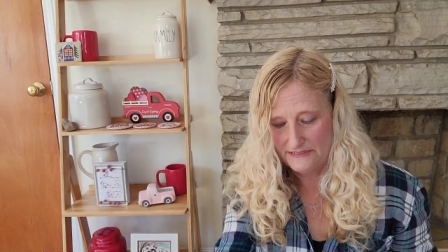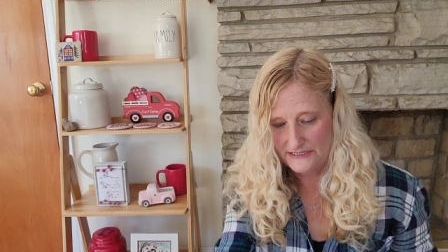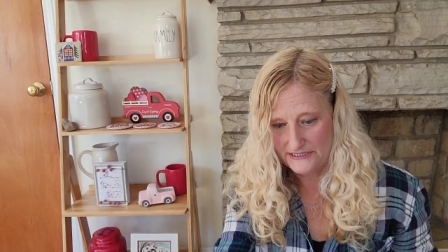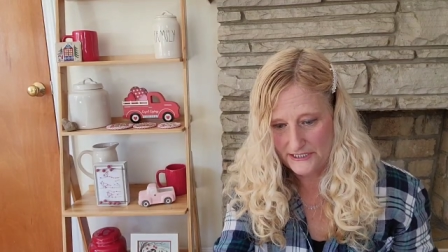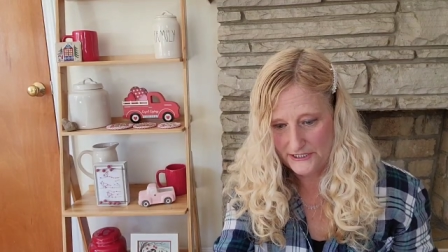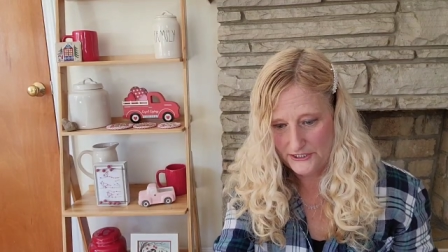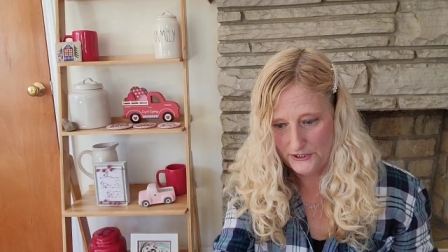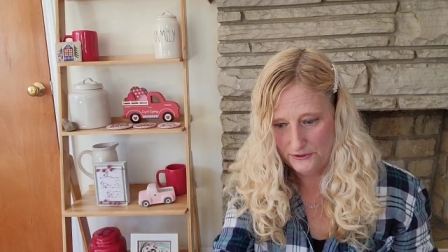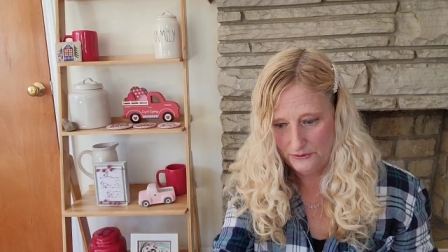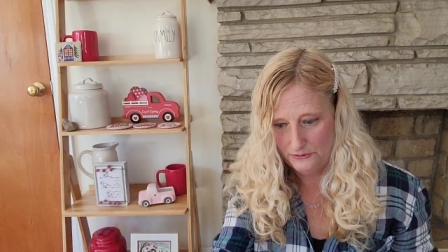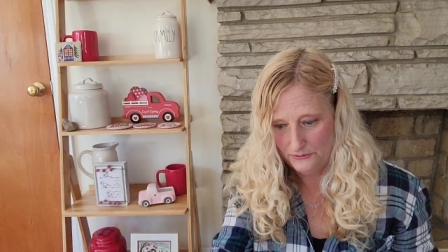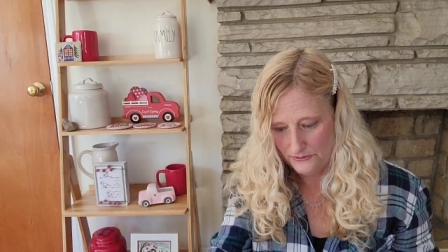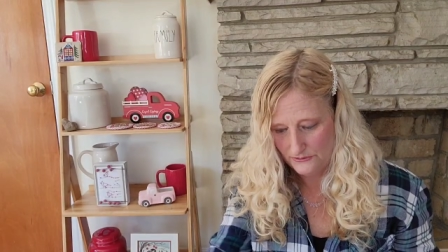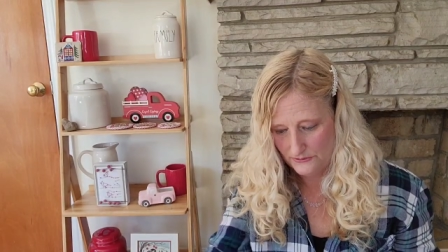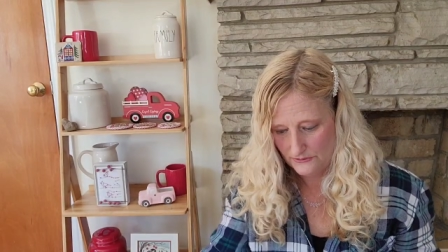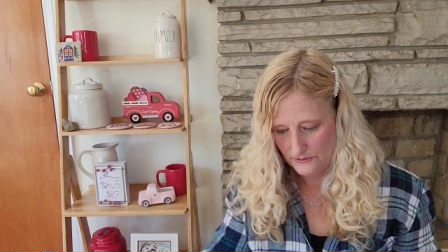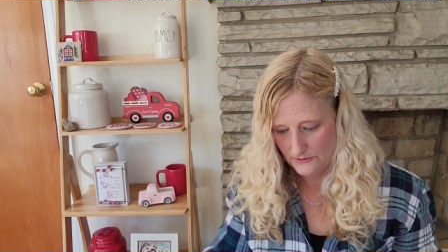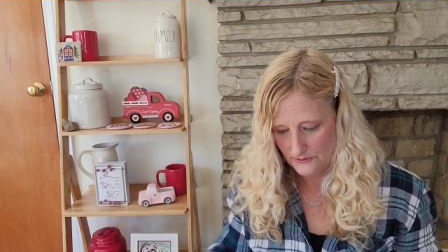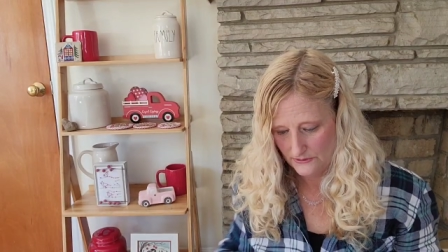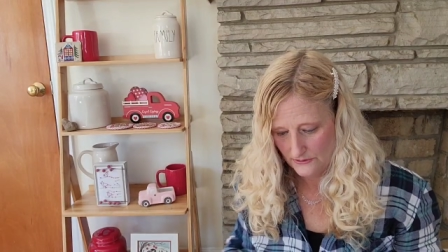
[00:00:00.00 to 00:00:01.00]
So
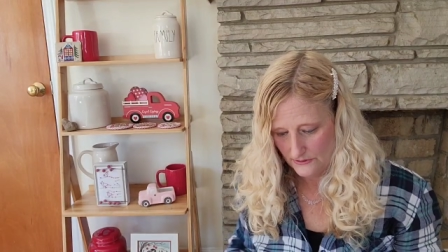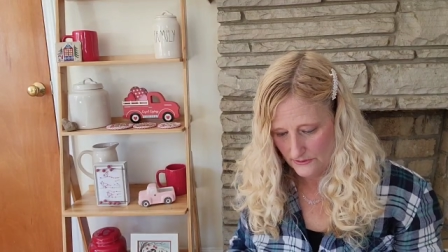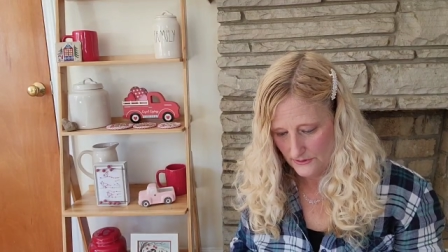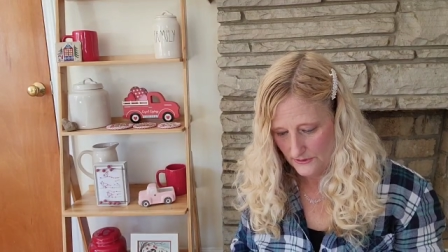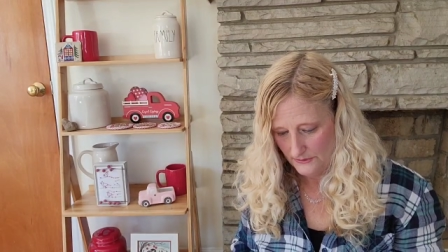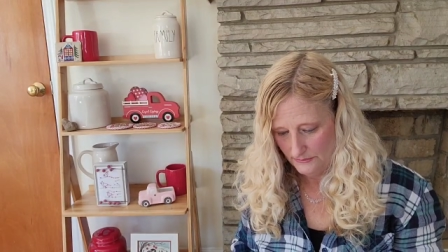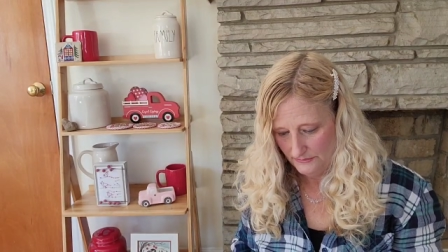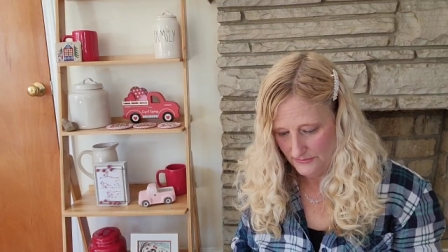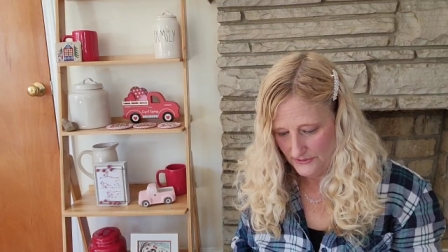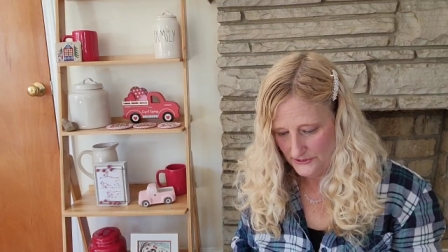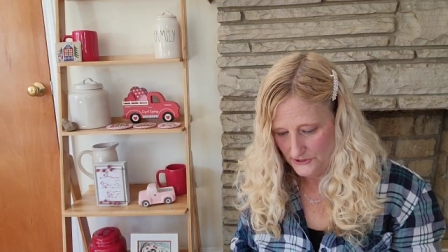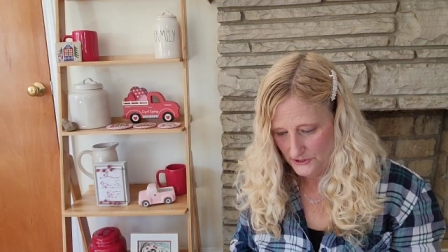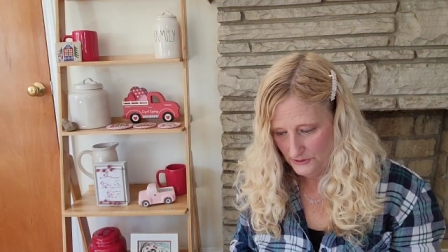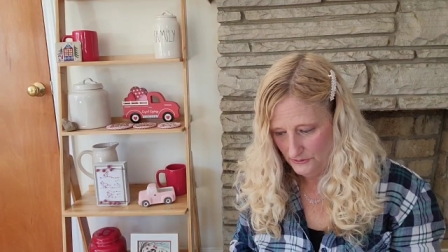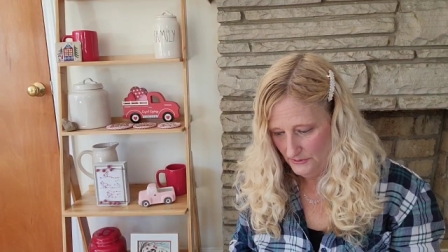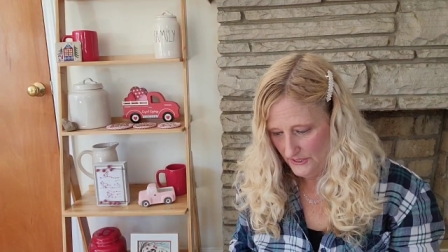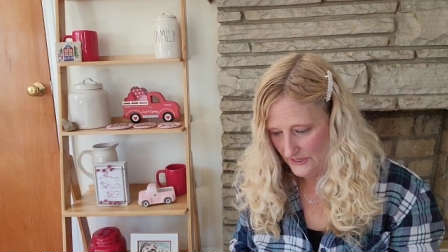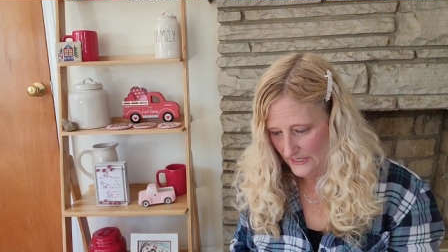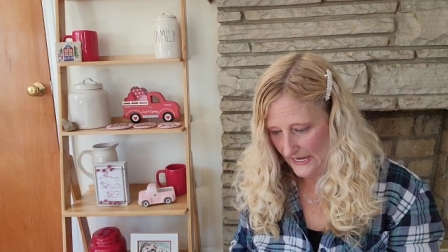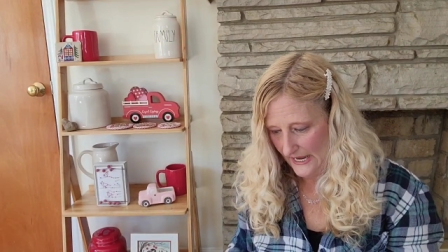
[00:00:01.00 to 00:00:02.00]
I've been
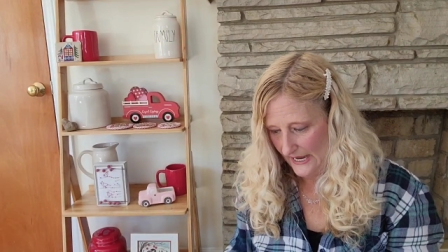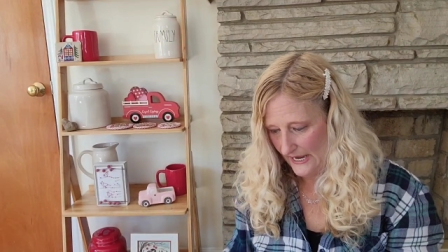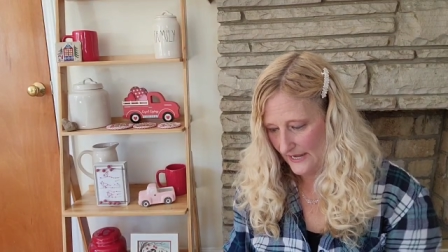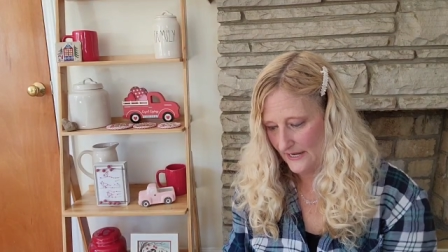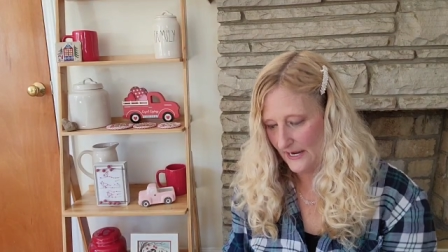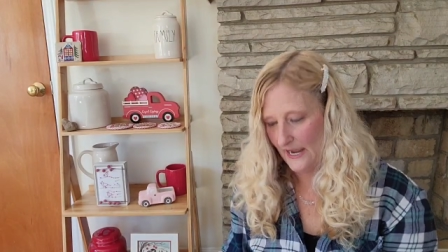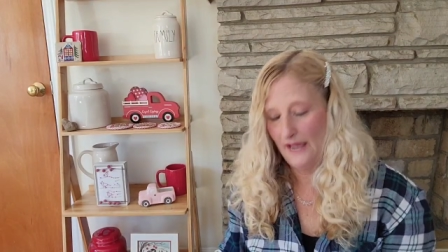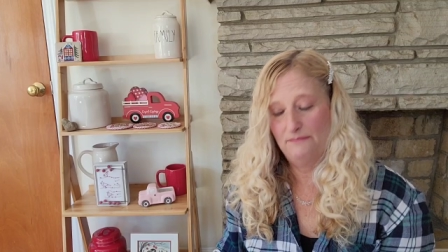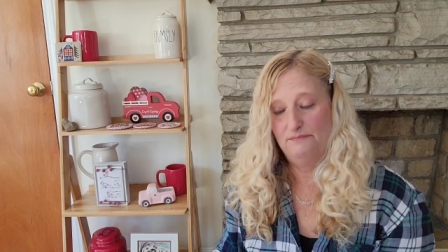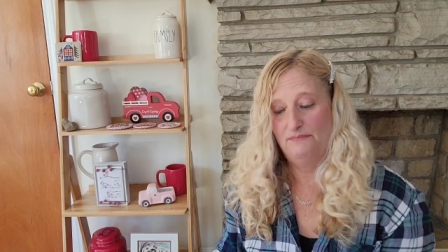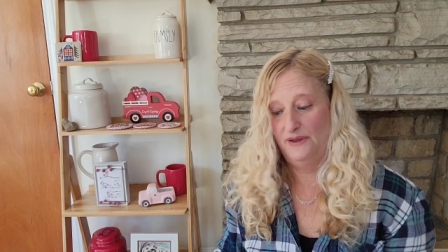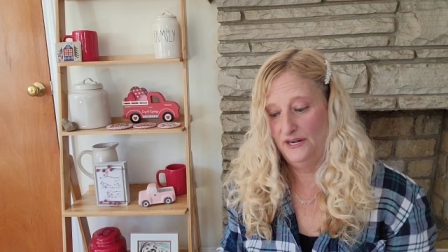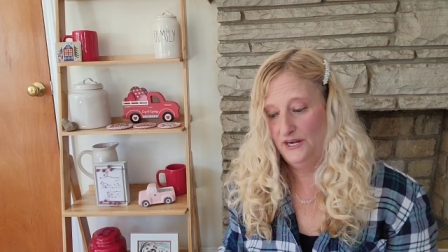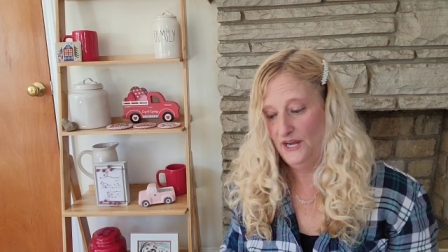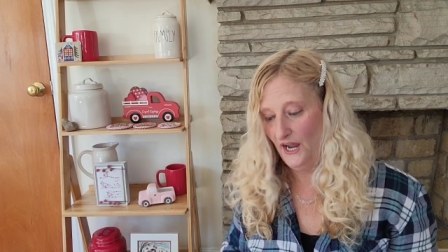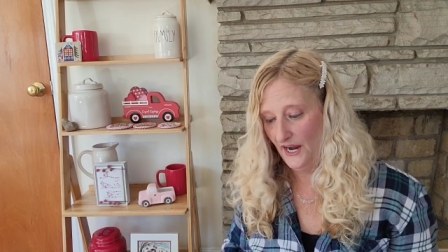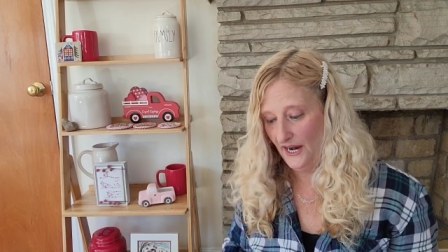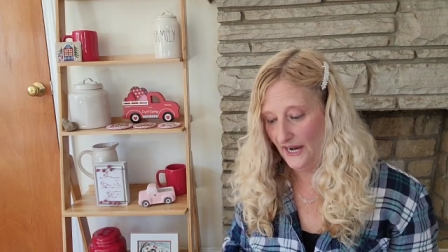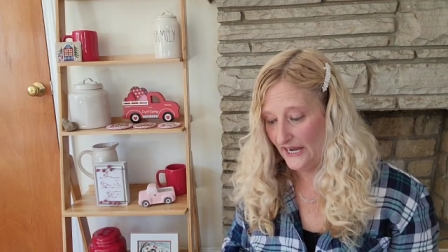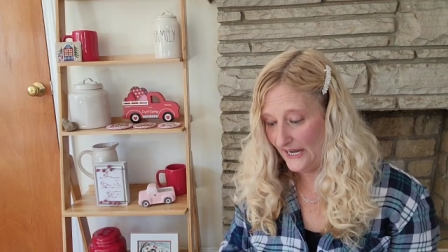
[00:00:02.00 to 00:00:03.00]
doing that. I've been
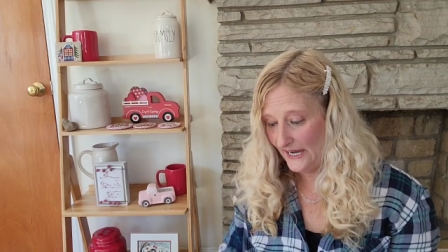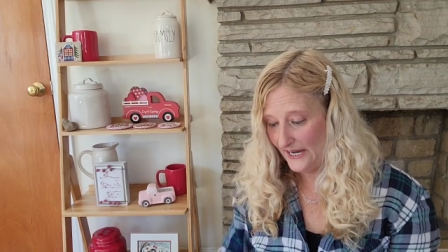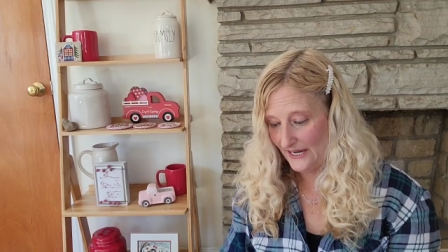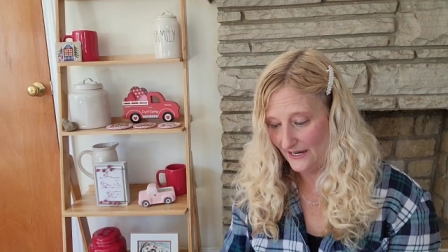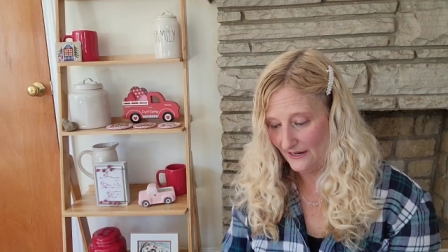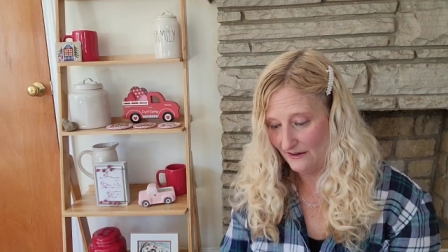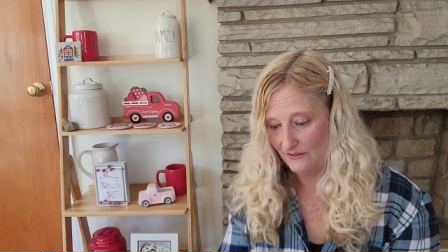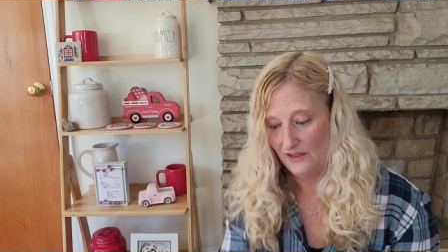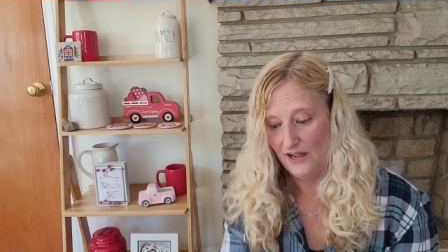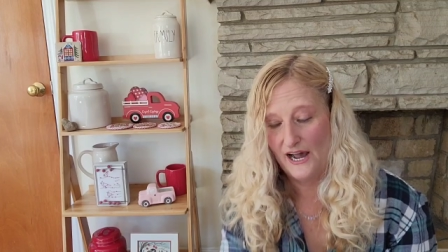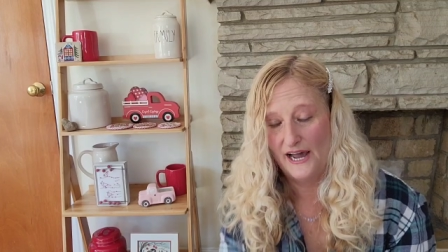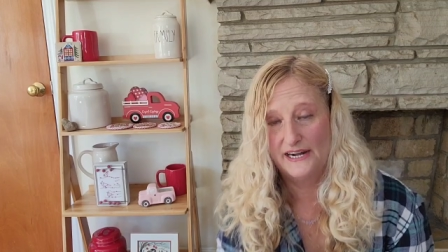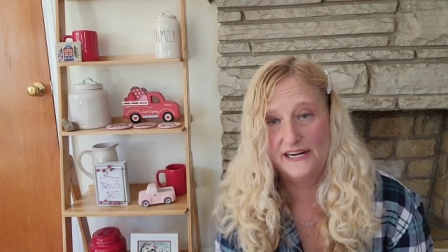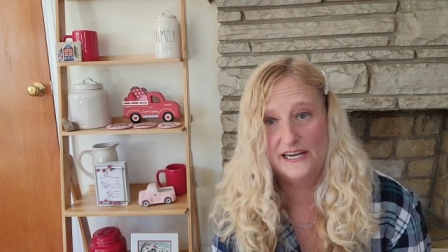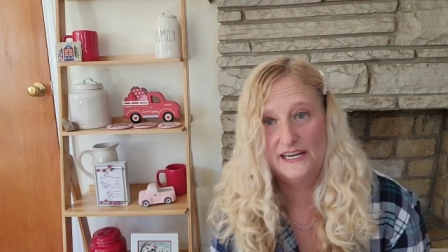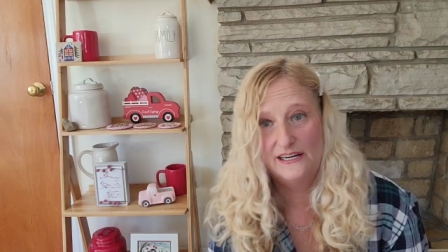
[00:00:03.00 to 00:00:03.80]
hiking a lot.